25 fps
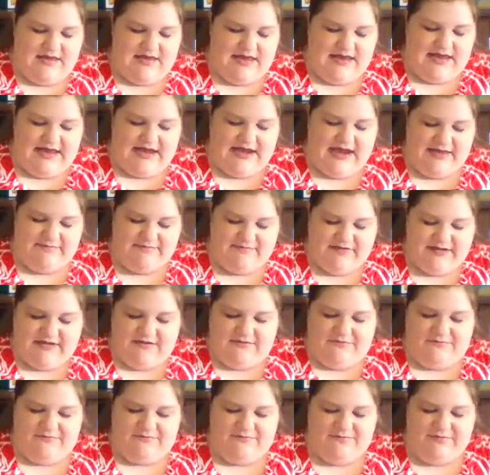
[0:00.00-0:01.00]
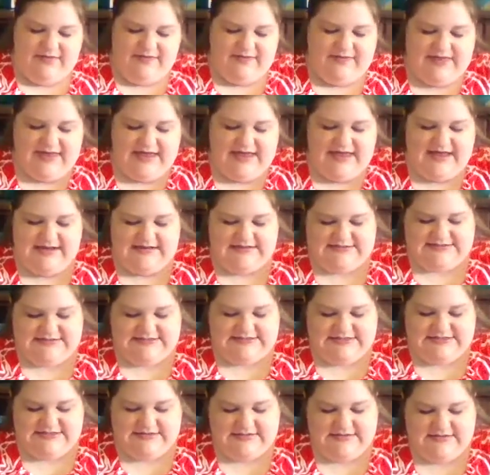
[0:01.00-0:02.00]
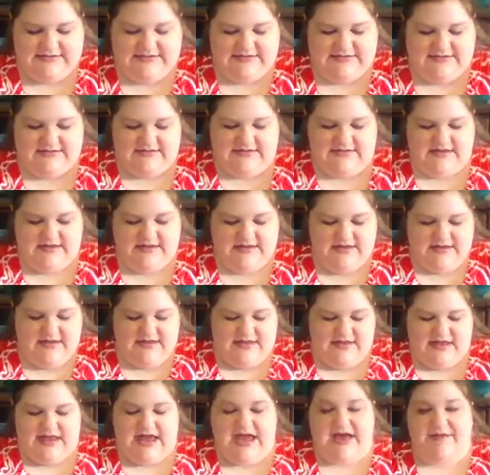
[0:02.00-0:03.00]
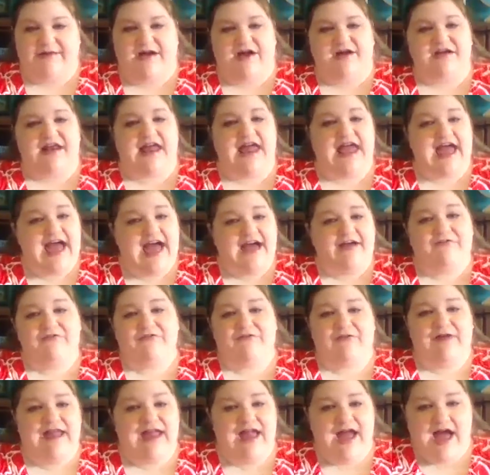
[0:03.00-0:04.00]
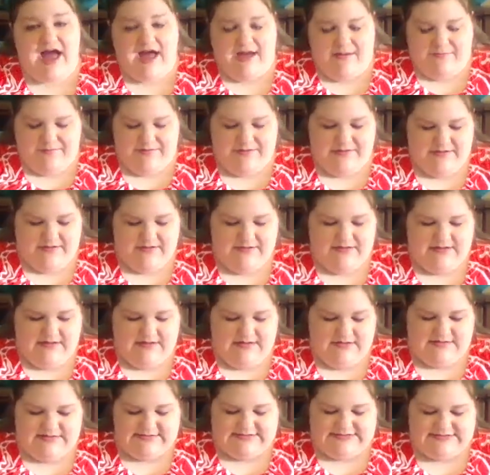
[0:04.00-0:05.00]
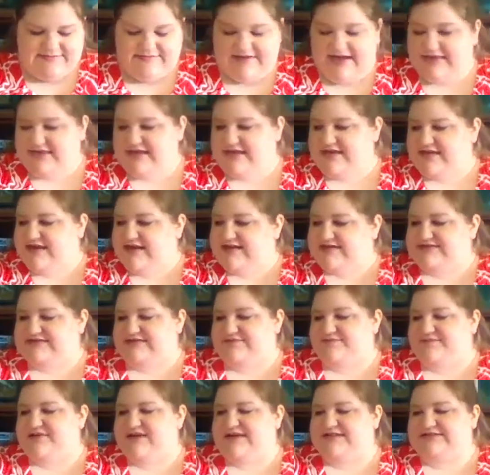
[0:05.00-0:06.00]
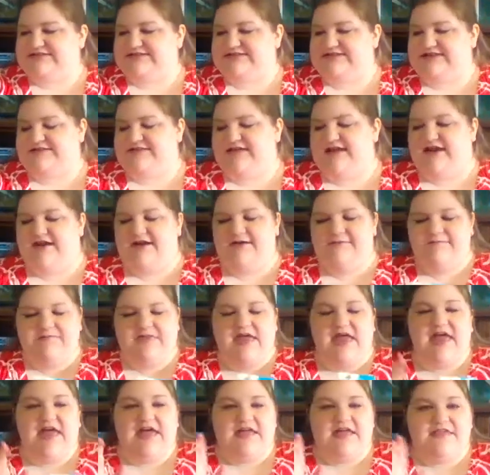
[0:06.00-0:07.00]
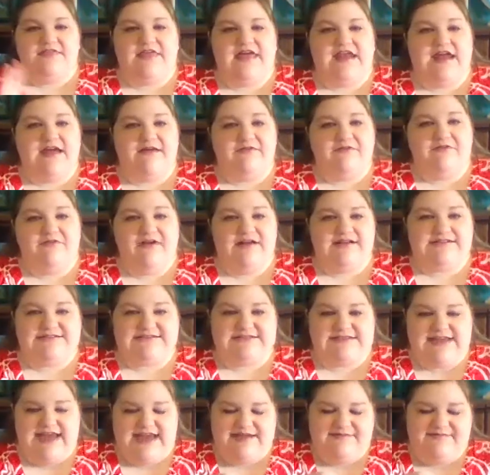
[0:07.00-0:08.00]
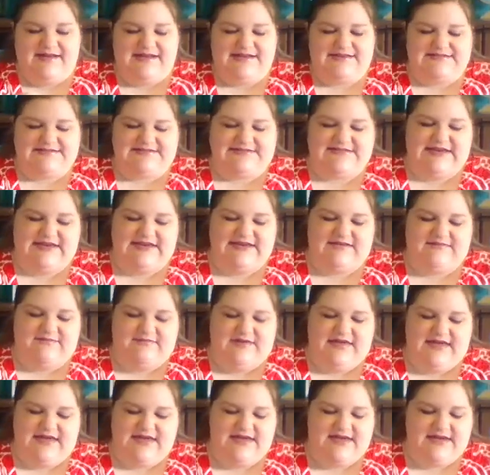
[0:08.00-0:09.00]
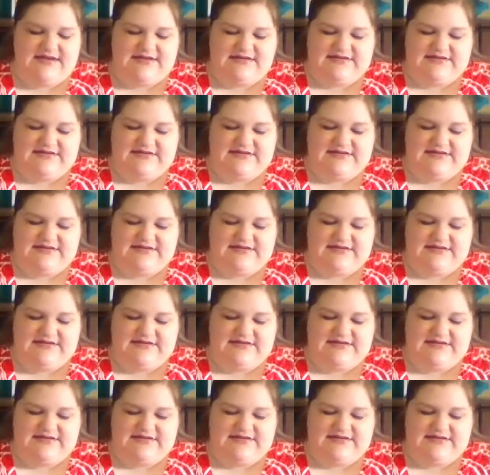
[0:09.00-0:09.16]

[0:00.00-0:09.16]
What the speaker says: And I'm going to fill it about halfway up. So I've got that nice and pressed in there. Then I'm going to take my seed mix,